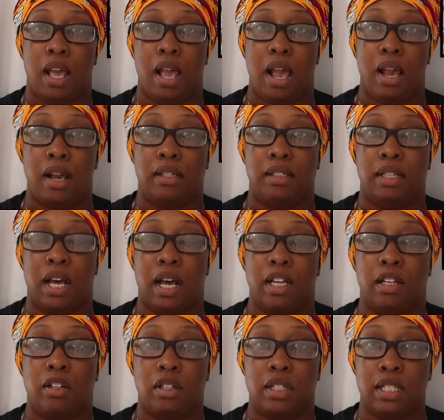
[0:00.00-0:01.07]
and I
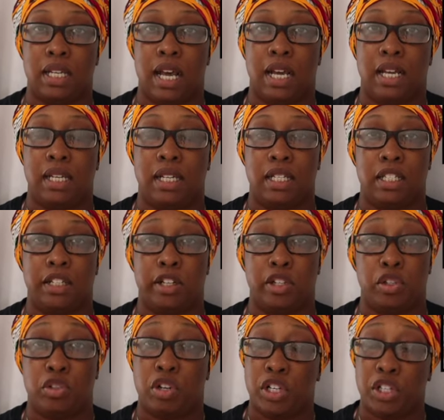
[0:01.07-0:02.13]
looked at its
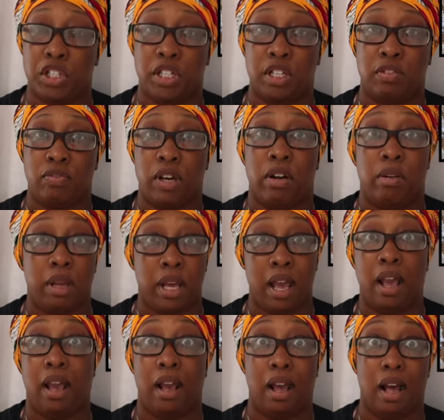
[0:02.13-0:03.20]
construction and felt,
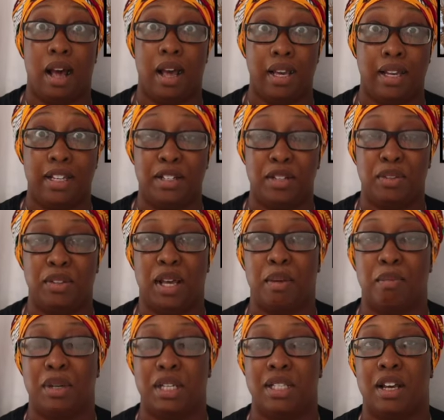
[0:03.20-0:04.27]
hey, I can do
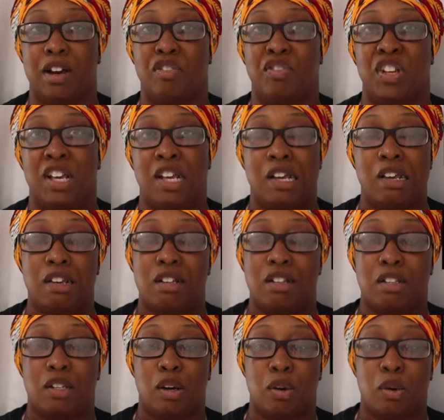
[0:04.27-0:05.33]
that myself.
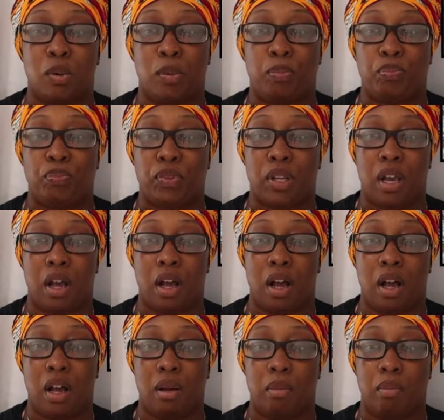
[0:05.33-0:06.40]
So
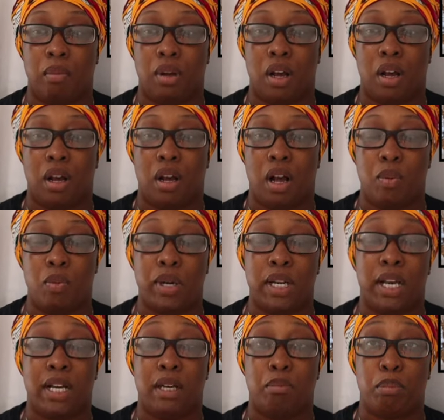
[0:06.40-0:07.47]
I went
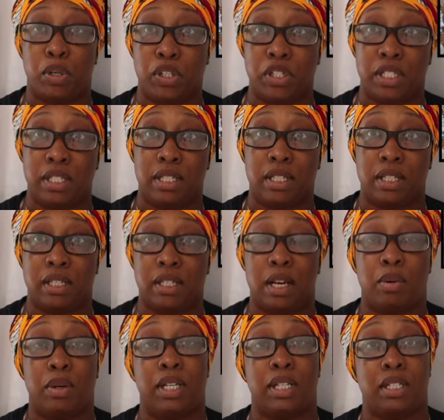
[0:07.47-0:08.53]
ahead and purchased it.
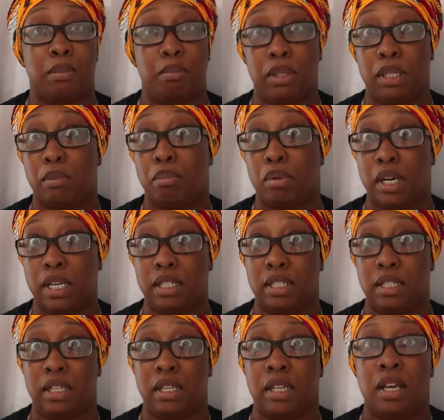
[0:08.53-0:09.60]
Now it is a bit
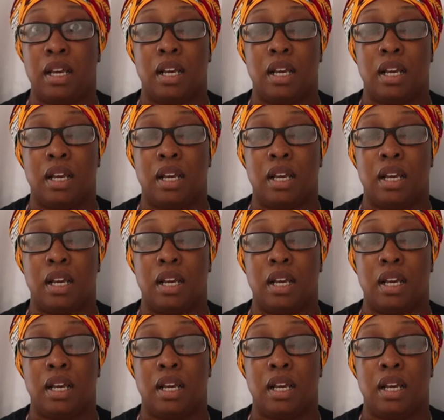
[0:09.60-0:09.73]
pricey.